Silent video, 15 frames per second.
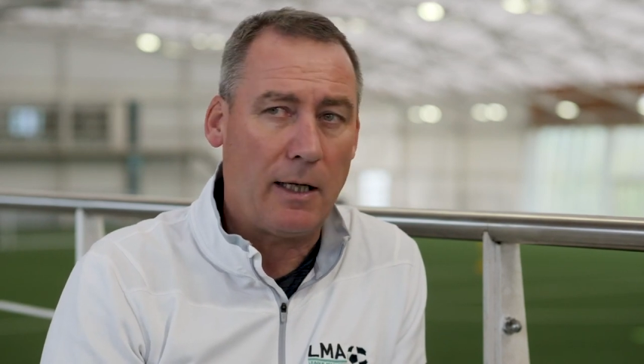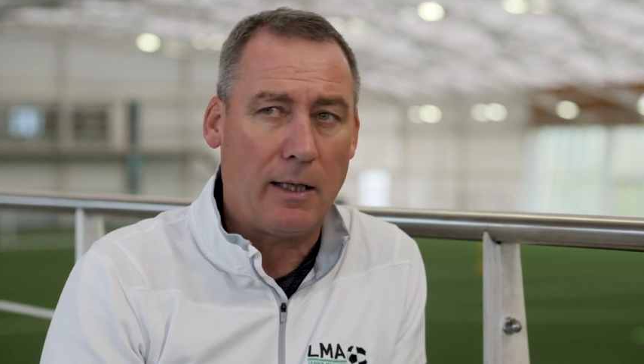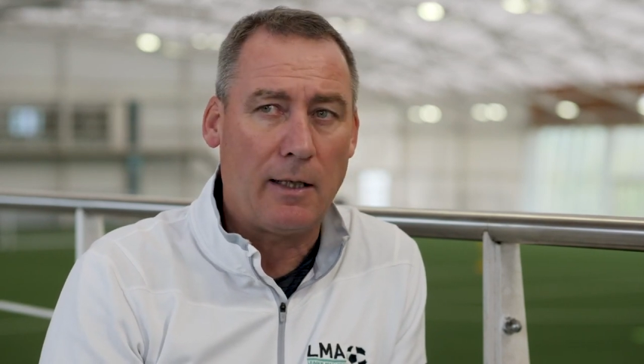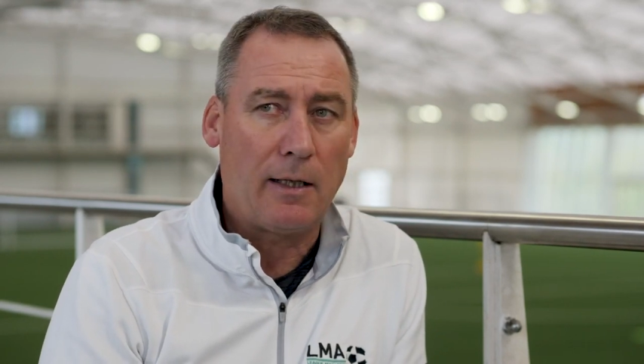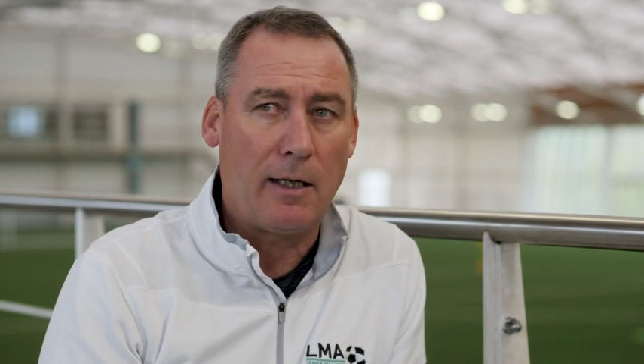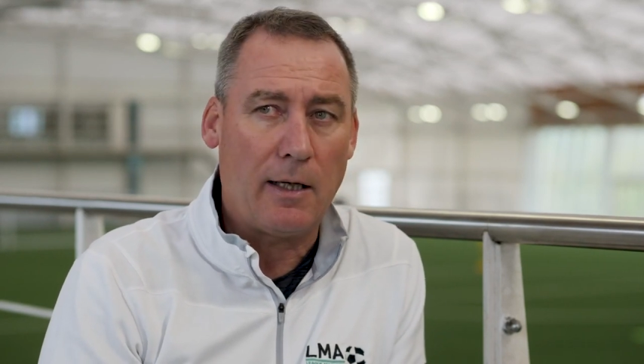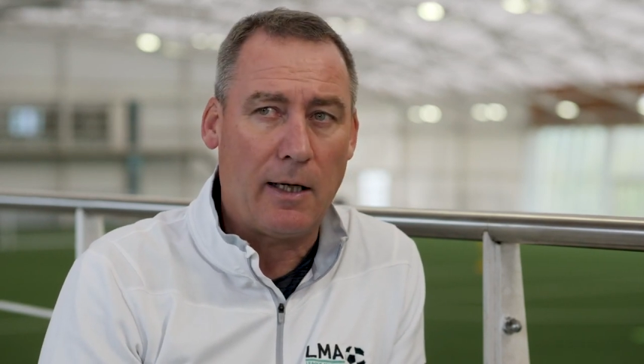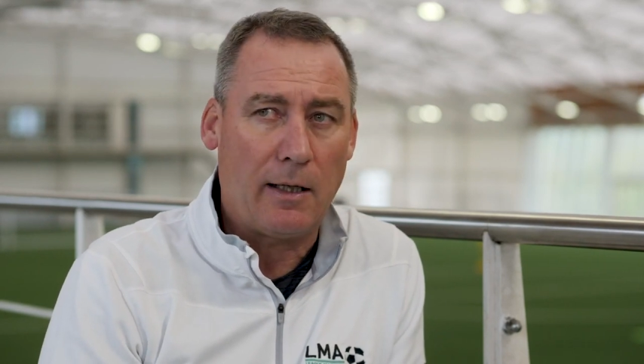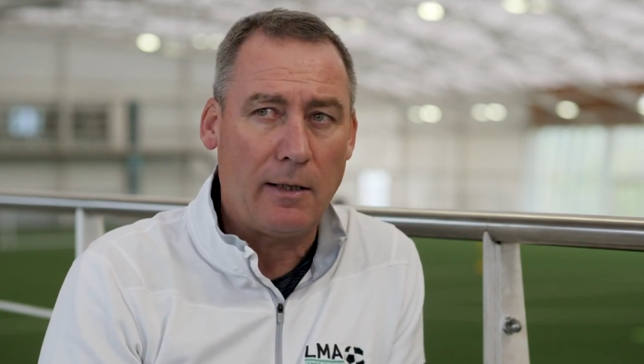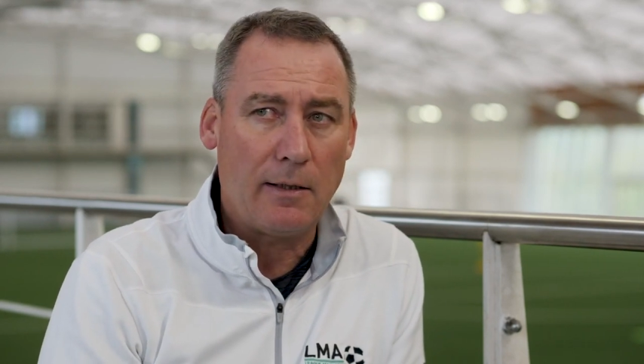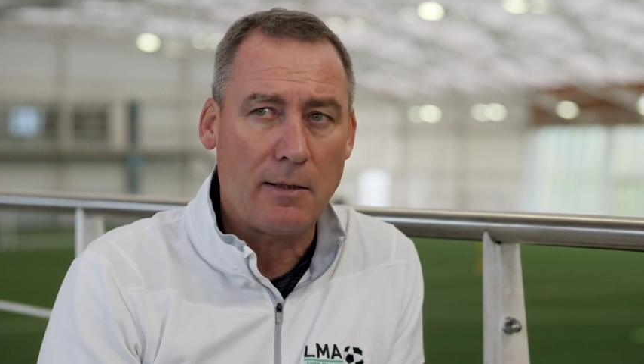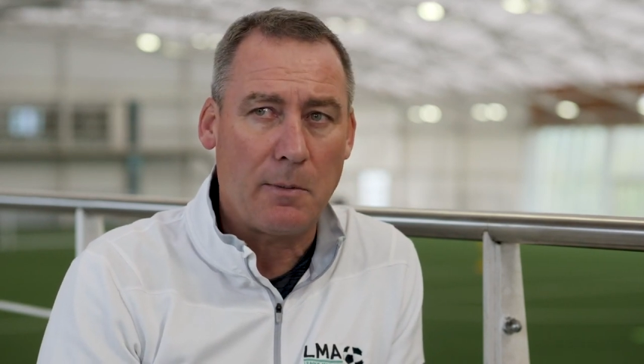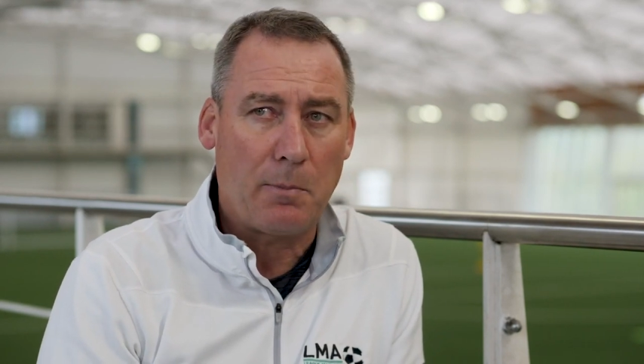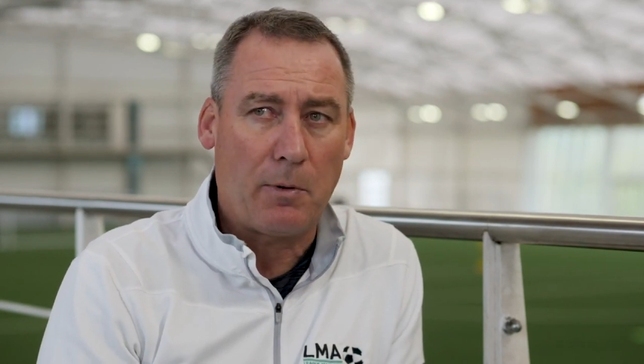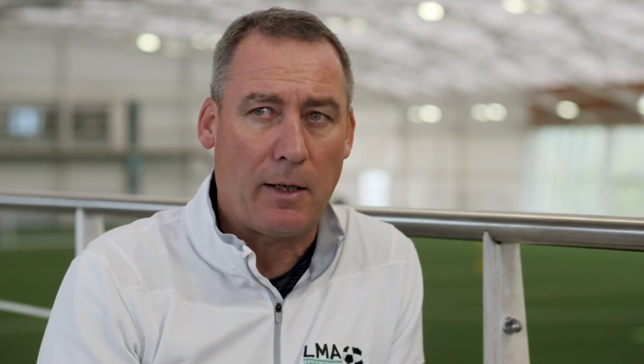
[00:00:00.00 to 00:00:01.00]
end of the day,
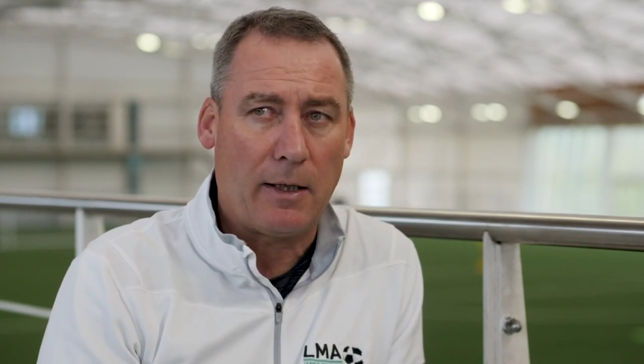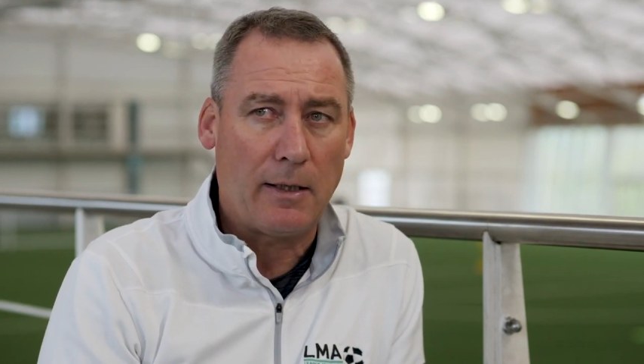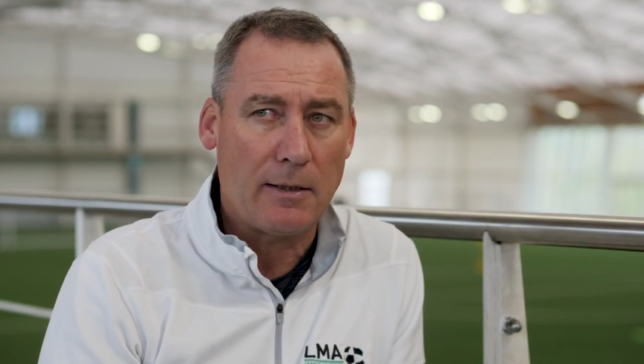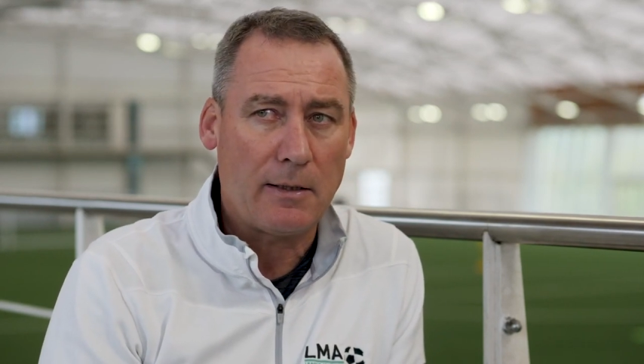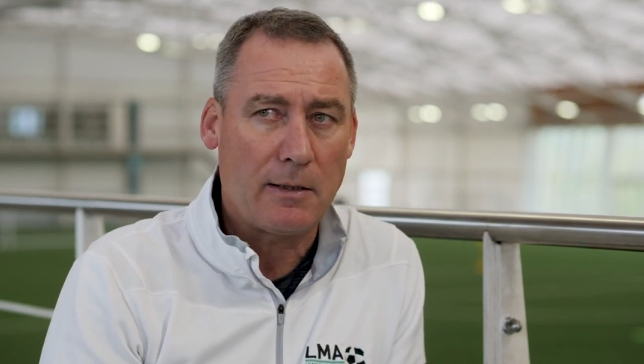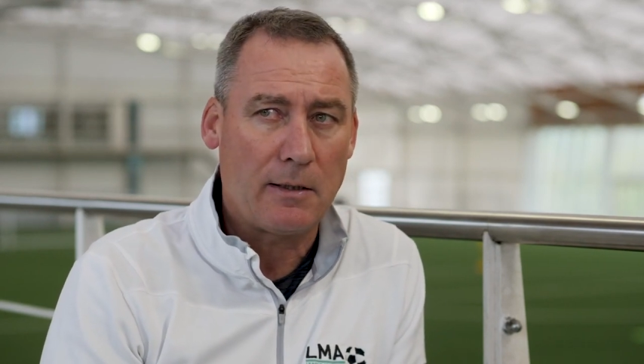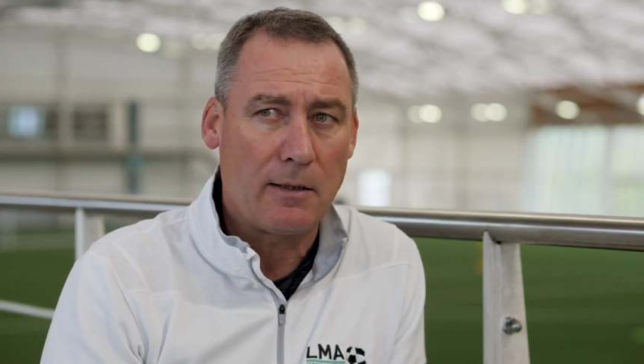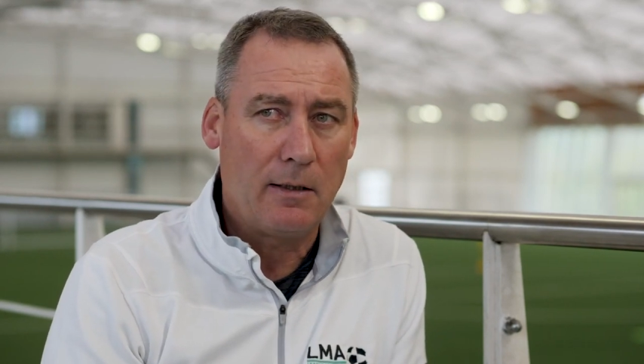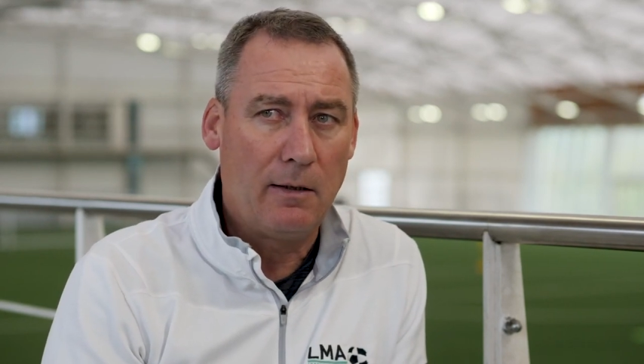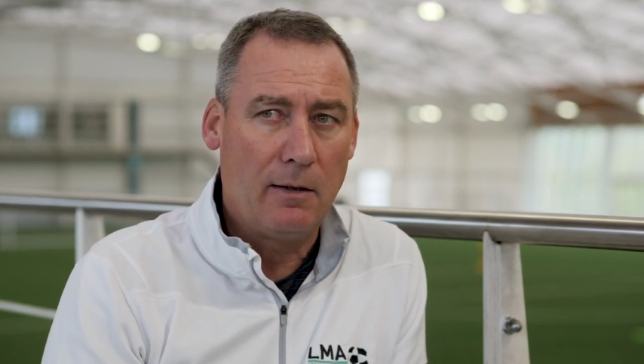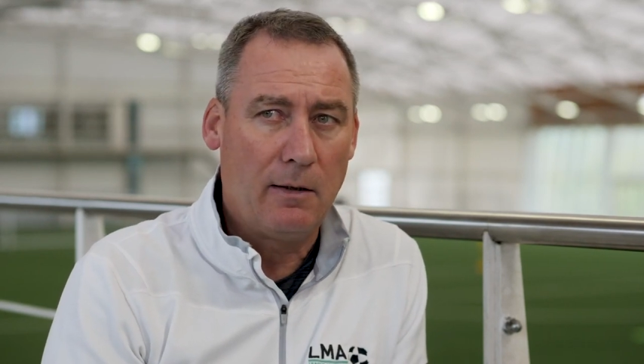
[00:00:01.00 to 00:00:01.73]
it's the players